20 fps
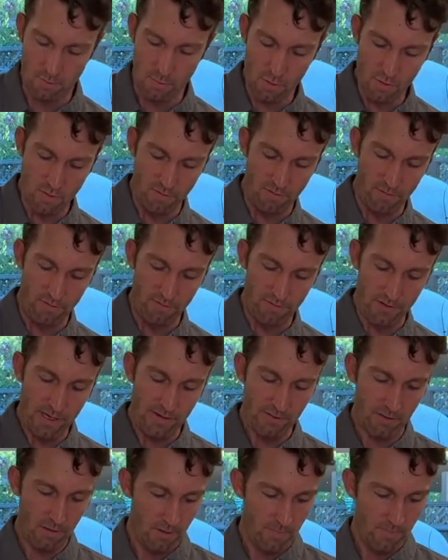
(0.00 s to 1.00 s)
a lot of beautiful
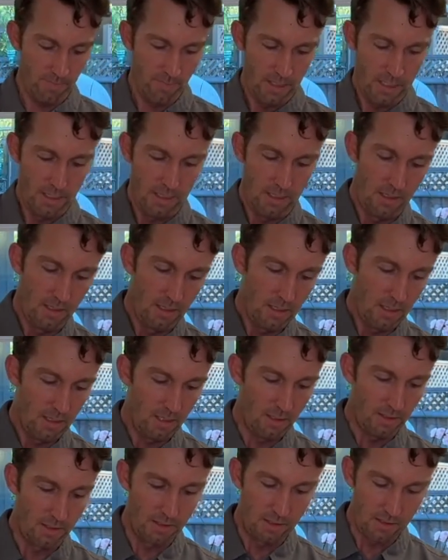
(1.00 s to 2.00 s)
flavor.
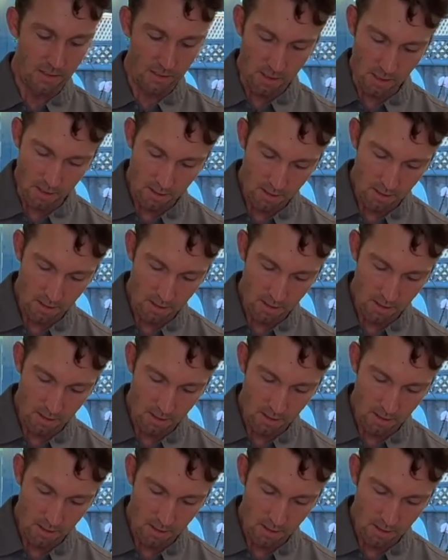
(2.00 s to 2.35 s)
This is